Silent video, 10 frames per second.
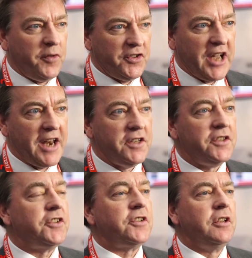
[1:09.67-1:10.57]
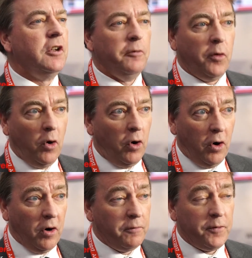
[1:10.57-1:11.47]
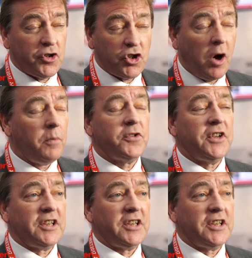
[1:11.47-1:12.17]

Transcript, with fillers: for tenants, for, for shops,